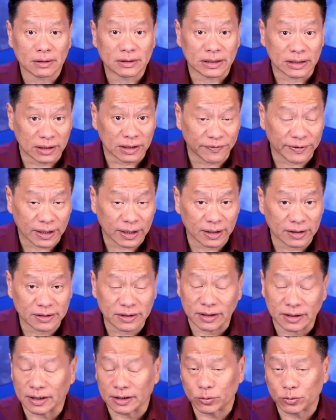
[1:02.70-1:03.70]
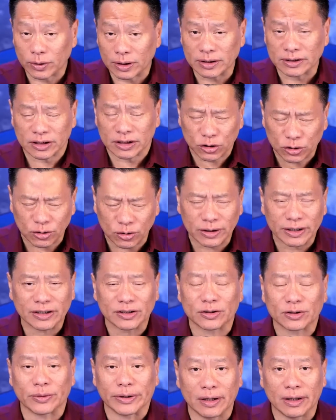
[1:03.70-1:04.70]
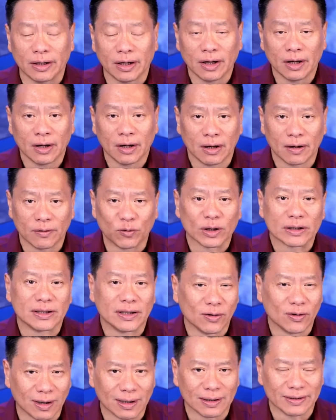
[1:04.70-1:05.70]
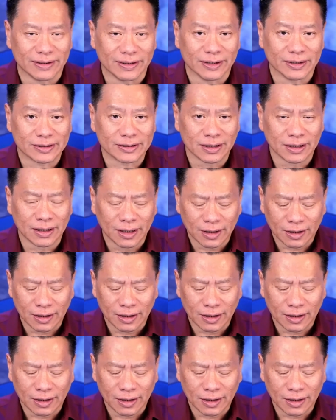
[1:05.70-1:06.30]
significance and as well as a short history of what Diwali is.